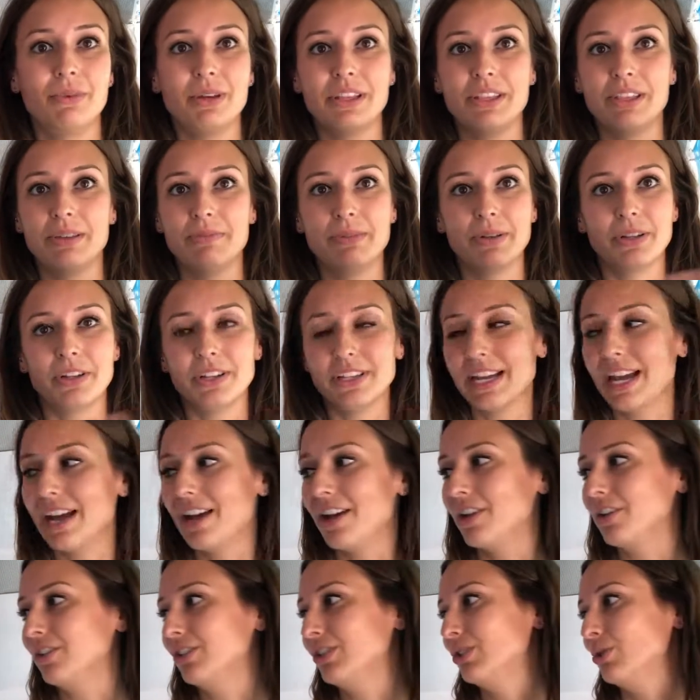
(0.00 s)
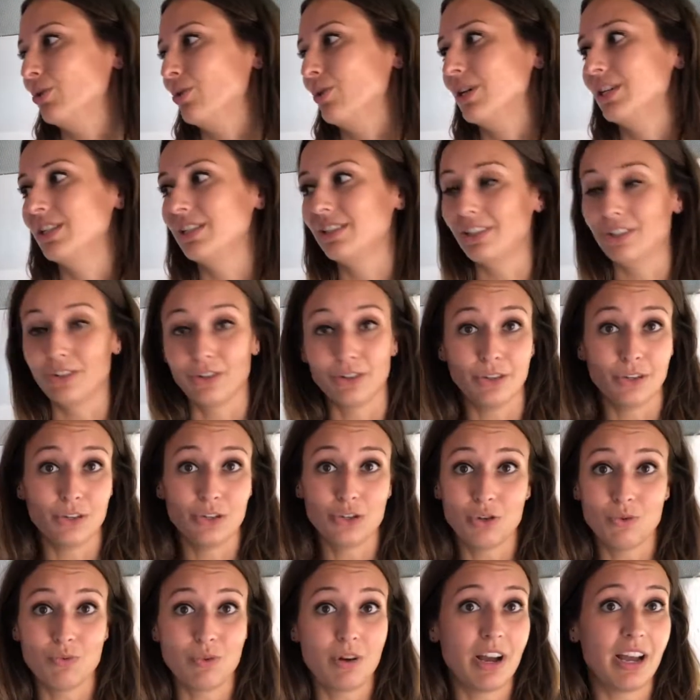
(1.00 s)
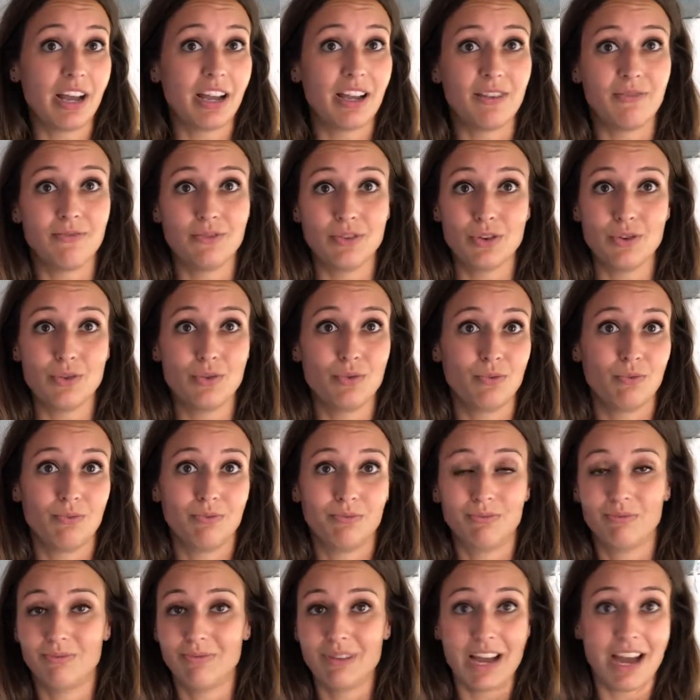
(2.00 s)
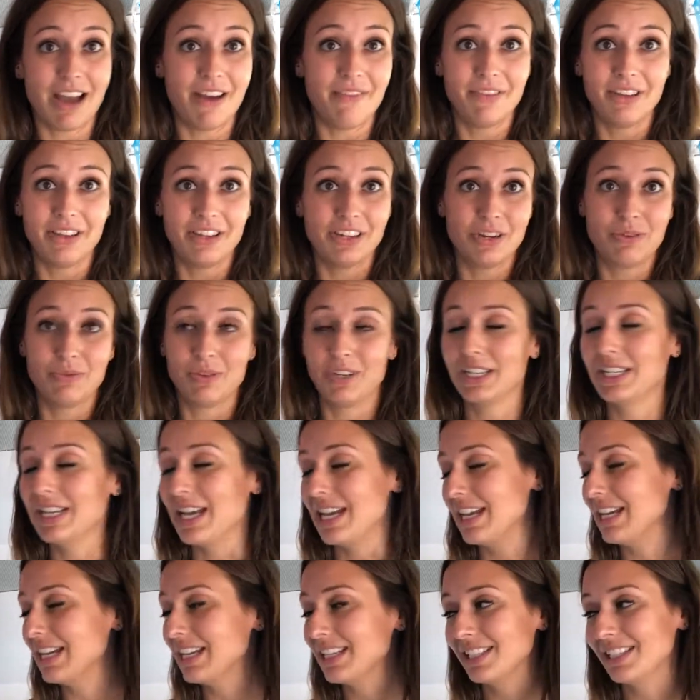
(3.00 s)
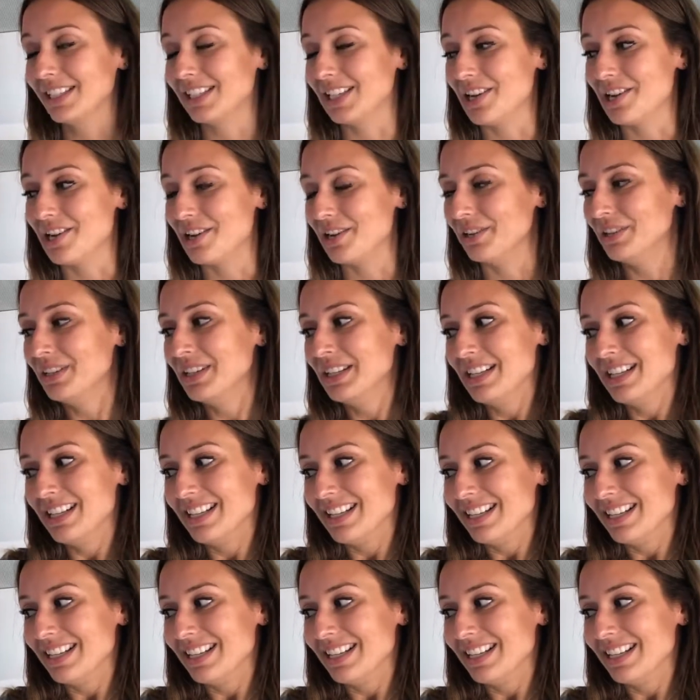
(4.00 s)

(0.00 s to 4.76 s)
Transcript: with the build outs or as little as you want if you have it and you want to take it. So,